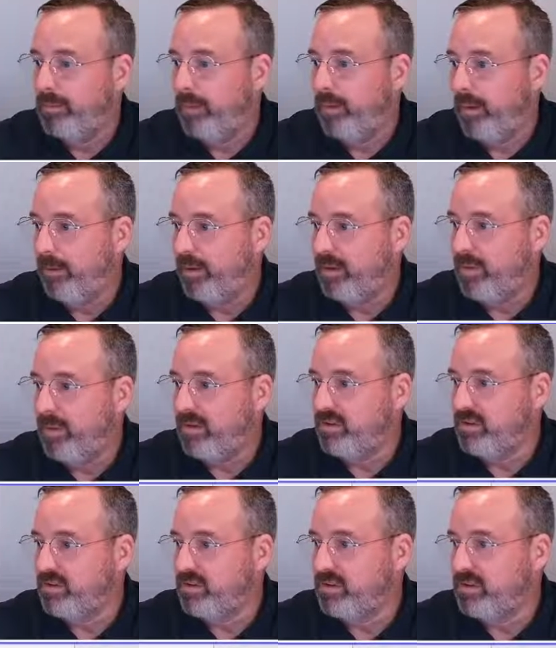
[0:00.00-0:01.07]
I'll get a
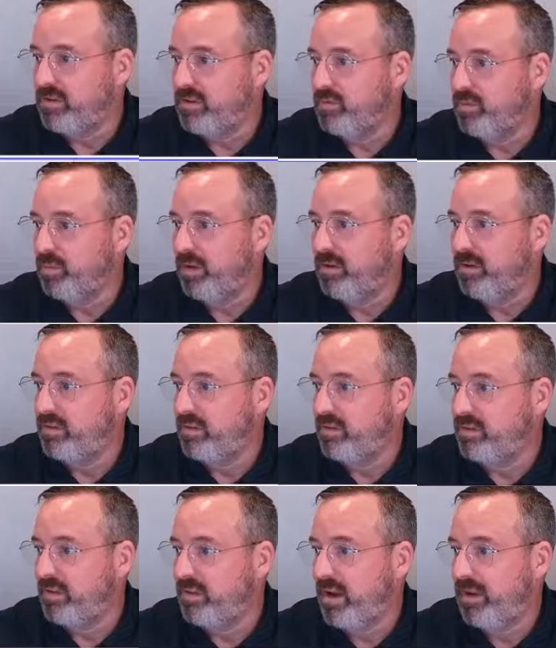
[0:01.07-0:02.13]
message that says replacing a
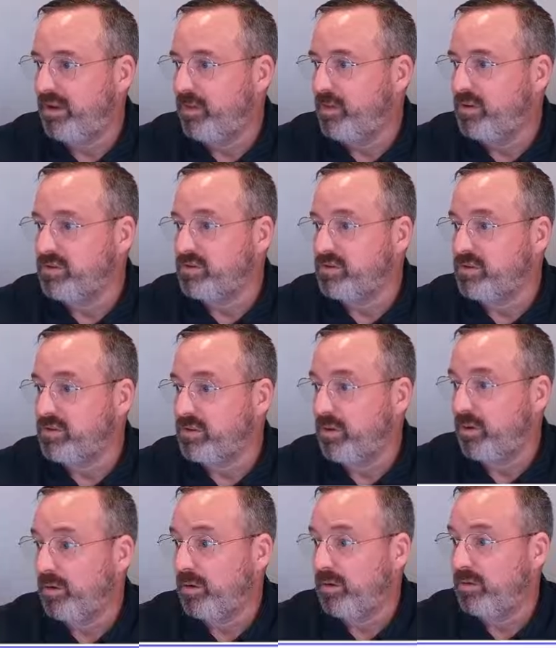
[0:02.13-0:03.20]
slide images
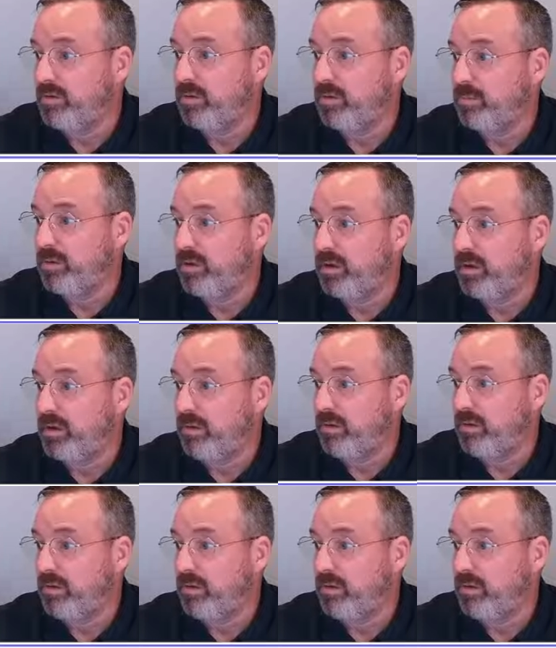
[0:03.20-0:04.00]
is complete.